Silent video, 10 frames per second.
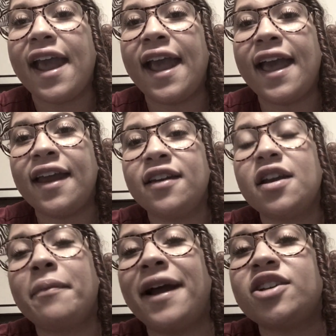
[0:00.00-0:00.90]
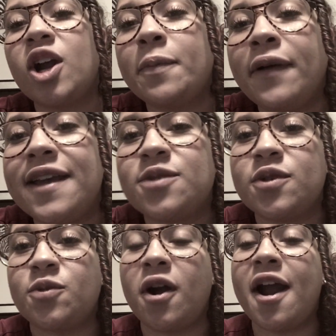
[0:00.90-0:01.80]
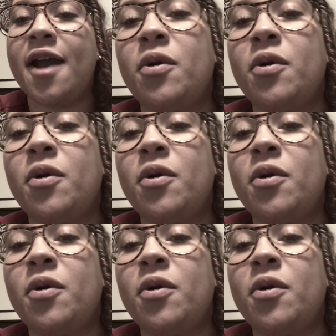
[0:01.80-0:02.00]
And my dark place was where